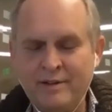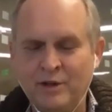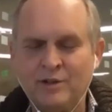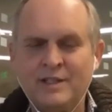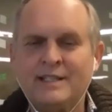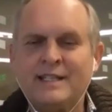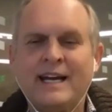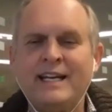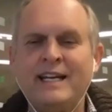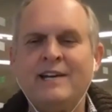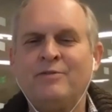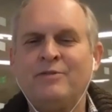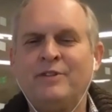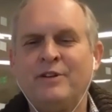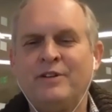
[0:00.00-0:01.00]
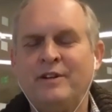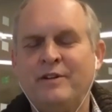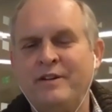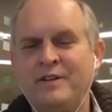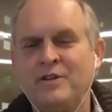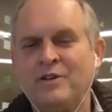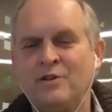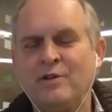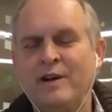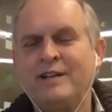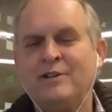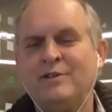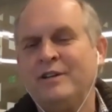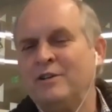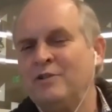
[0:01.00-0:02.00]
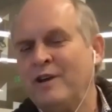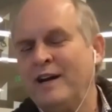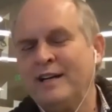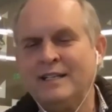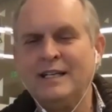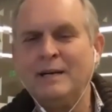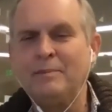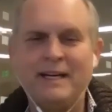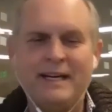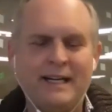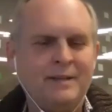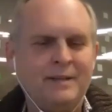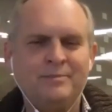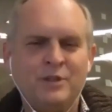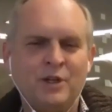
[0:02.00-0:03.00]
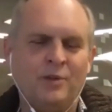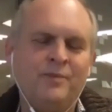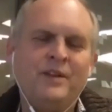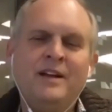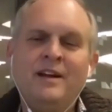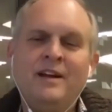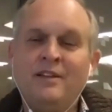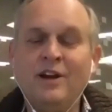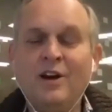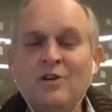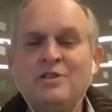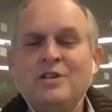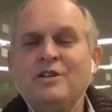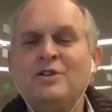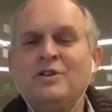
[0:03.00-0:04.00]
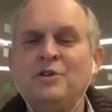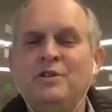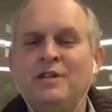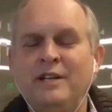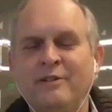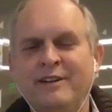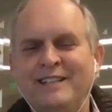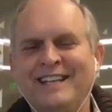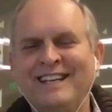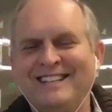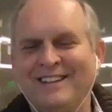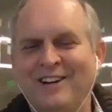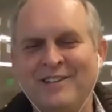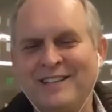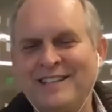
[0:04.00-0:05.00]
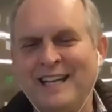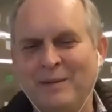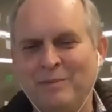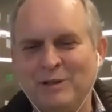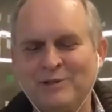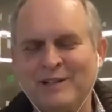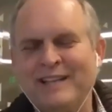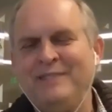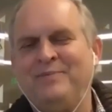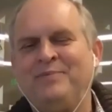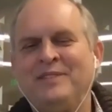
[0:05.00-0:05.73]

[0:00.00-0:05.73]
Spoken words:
deciding if their theories are correct or incorrect and updating them. So those are the two theories on the table, right?